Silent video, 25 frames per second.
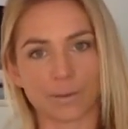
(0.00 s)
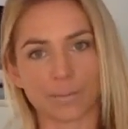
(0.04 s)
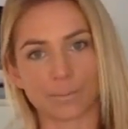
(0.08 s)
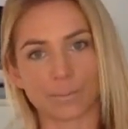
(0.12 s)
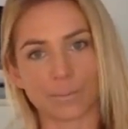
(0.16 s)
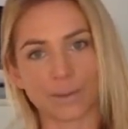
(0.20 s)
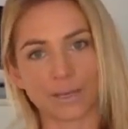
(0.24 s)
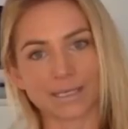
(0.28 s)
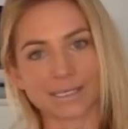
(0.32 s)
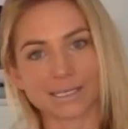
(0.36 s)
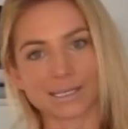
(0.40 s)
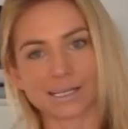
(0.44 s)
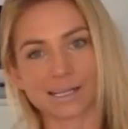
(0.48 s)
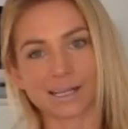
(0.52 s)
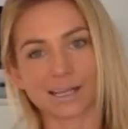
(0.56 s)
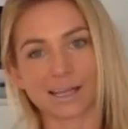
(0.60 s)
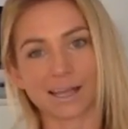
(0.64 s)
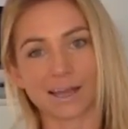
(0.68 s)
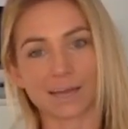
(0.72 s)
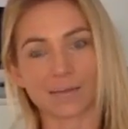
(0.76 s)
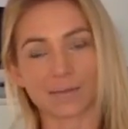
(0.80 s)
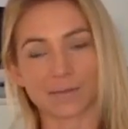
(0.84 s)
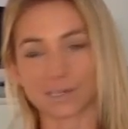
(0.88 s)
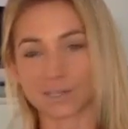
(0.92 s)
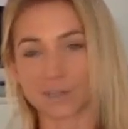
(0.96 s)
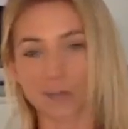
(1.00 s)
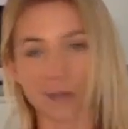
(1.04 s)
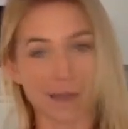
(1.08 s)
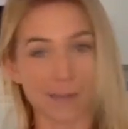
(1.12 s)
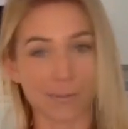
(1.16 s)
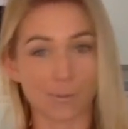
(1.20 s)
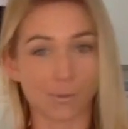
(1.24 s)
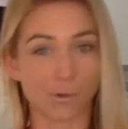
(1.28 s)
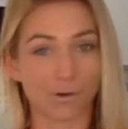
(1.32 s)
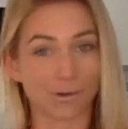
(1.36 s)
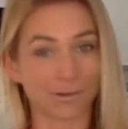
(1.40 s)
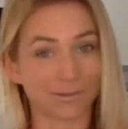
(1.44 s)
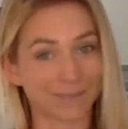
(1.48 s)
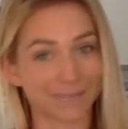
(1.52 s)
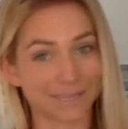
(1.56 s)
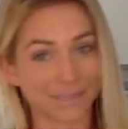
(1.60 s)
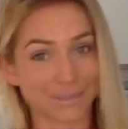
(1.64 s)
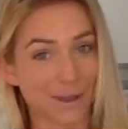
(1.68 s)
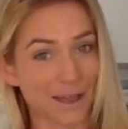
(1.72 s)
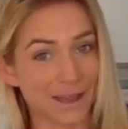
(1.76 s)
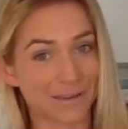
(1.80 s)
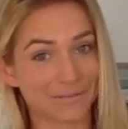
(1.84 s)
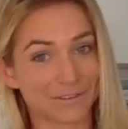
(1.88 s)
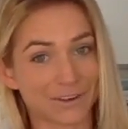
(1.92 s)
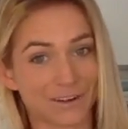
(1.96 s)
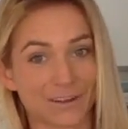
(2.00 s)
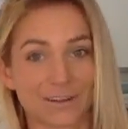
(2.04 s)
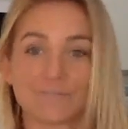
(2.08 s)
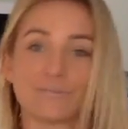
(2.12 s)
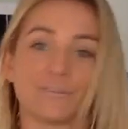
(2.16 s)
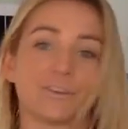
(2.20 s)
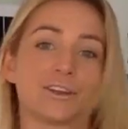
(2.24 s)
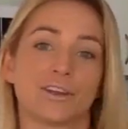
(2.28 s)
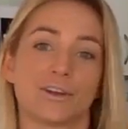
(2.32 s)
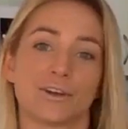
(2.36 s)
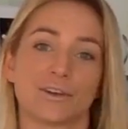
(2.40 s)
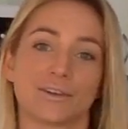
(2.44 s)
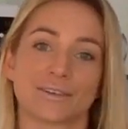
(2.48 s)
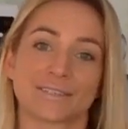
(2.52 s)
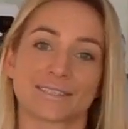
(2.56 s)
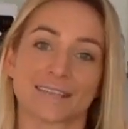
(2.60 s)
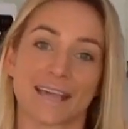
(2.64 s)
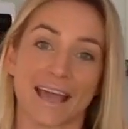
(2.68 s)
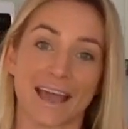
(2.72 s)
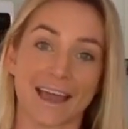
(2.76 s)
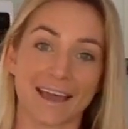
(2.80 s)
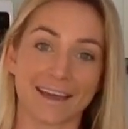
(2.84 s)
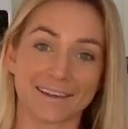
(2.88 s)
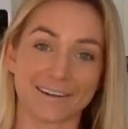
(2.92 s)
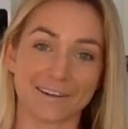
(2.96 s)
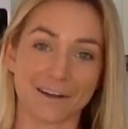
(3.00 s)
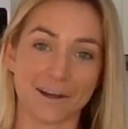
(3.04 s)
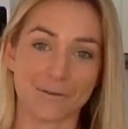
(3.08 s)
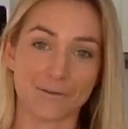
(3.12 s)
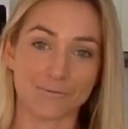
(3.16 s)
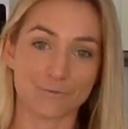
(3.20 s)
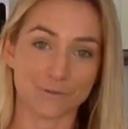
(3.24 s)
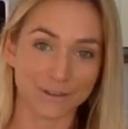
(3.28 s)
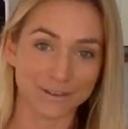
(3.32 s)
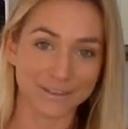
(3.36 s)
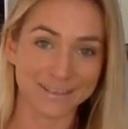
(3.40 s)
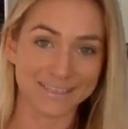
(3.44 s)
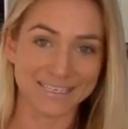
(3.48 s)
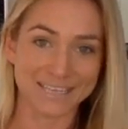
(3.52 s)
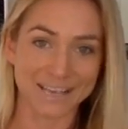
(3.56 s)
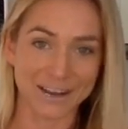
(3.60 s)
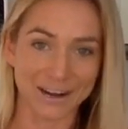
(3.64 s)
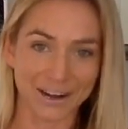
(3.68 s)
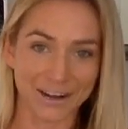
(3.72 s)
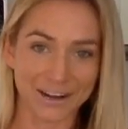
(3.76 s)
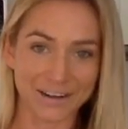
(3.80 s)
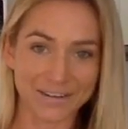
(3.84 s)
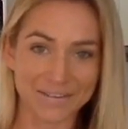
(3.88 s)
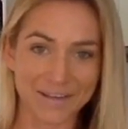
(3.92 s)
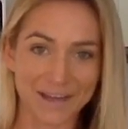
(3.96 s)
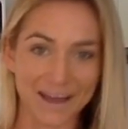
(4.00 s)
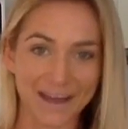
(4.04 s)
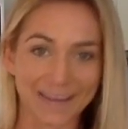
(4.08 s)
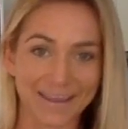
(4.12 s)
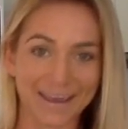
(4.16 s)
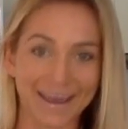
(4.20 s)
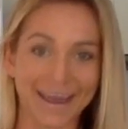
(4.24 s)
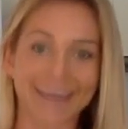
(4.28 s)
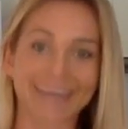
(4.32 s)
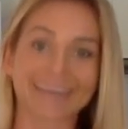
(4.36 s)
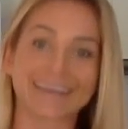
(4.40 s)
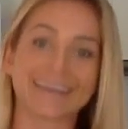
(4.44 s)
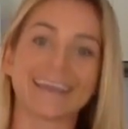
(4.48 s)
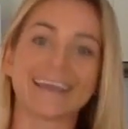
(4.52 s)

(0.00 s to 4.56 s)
basically I've been time poor. That's why I haven't done any videos, and I'm really sorry about that.